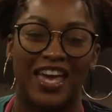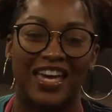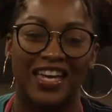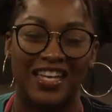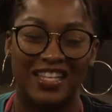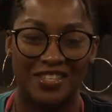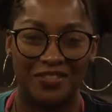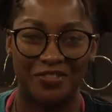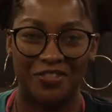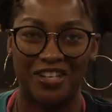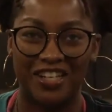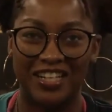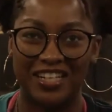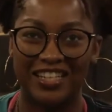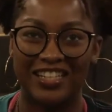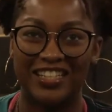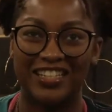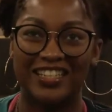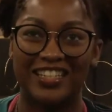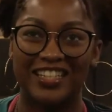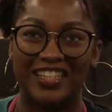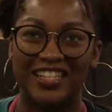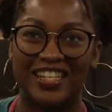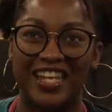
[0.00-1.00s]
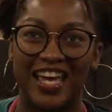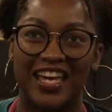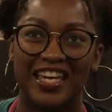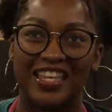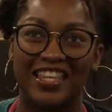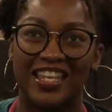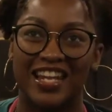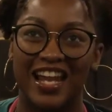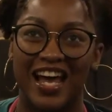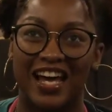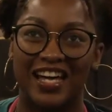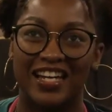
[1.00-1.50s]
It's funny, the day
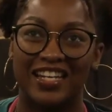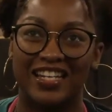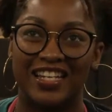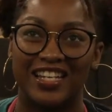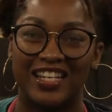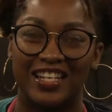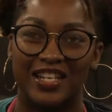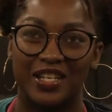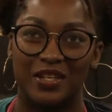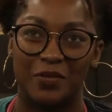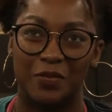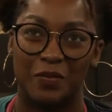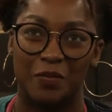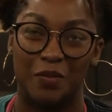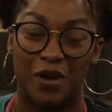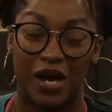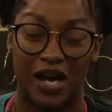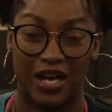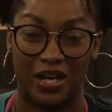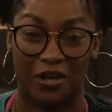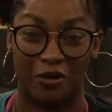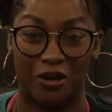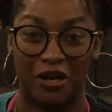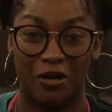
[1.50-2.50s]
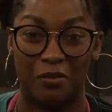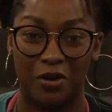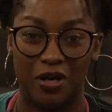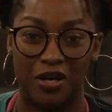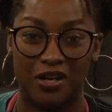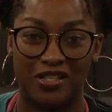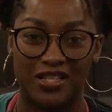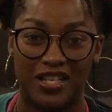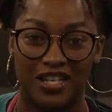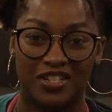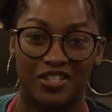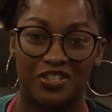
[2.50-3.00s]
that I did it, my
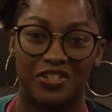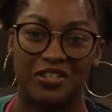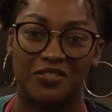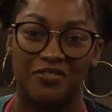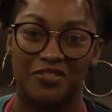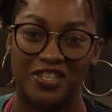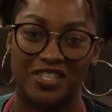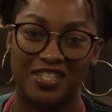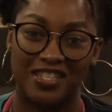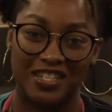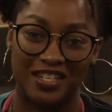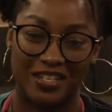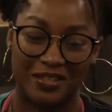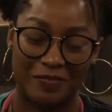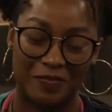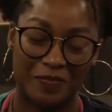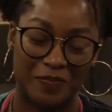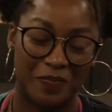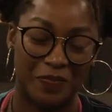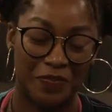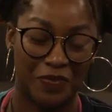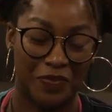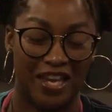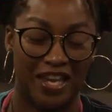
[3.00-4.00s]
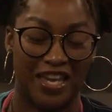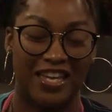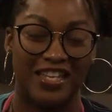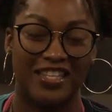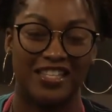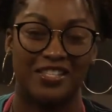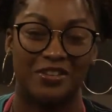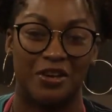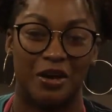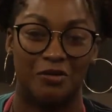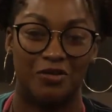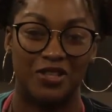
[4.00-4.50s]
grandparents actually visit
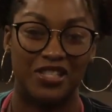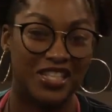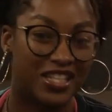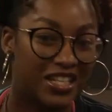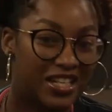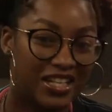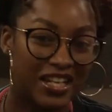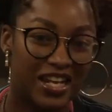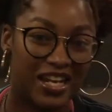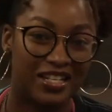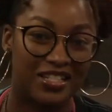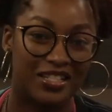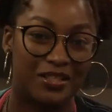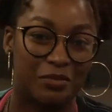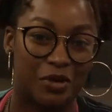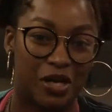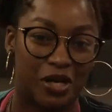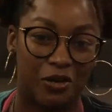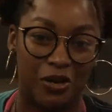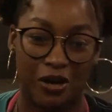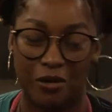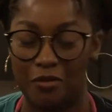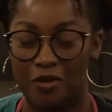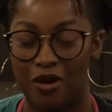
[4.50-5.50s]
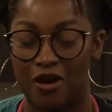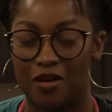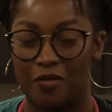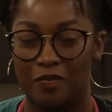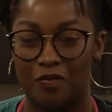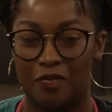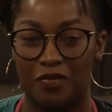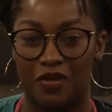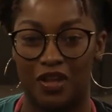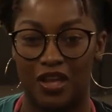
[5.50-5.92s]
and so I was sitting next to my grandma.